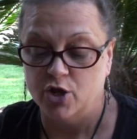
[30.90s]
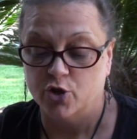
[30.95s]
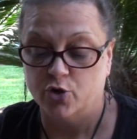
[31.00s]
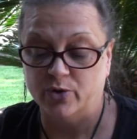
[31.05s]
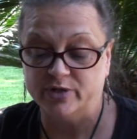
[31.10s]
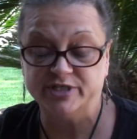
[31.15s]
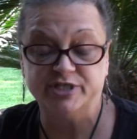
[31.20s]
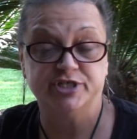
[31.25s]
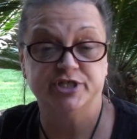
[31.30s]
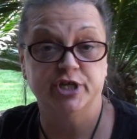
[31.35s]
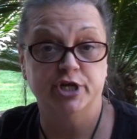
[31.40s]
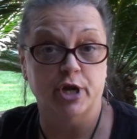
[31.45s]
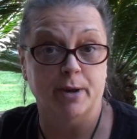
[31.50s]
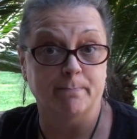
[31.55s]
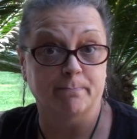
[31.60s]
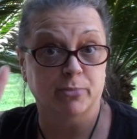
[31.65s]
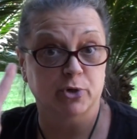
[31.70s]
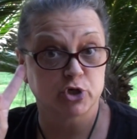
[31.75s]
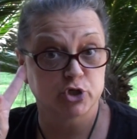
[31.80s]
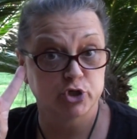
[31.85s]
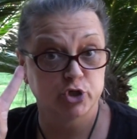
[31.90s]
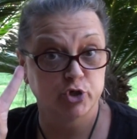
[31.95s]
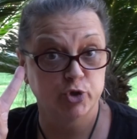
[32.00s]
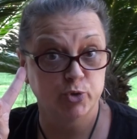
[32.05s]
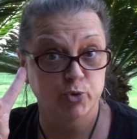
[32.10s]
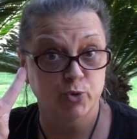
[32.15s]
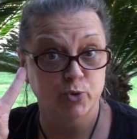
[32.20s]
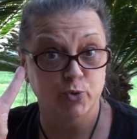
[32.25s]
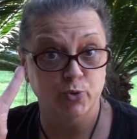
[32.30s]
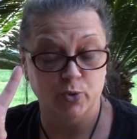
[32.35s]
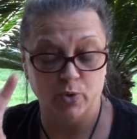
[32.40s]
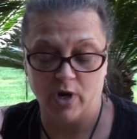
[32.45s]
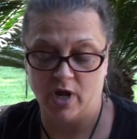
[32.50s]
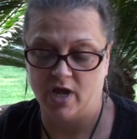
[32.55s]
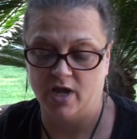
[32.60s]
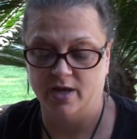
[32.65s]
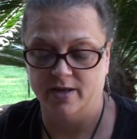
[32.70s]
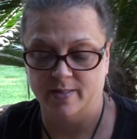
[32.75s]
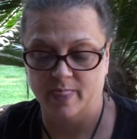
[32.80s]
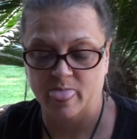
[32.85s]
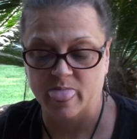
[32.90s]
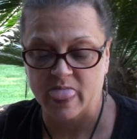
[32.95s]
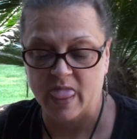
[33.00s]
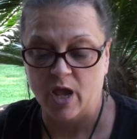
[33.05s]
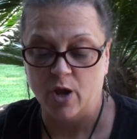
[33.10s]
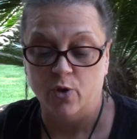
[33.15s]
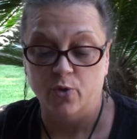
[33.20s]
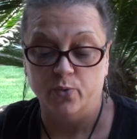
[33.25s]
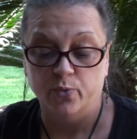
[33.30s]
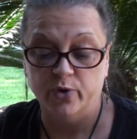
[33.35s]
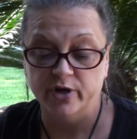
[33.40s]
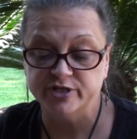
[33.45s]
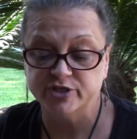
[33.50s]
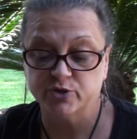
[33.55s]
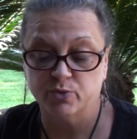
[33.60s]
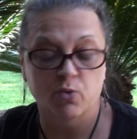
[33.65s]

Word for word: Question number two. Which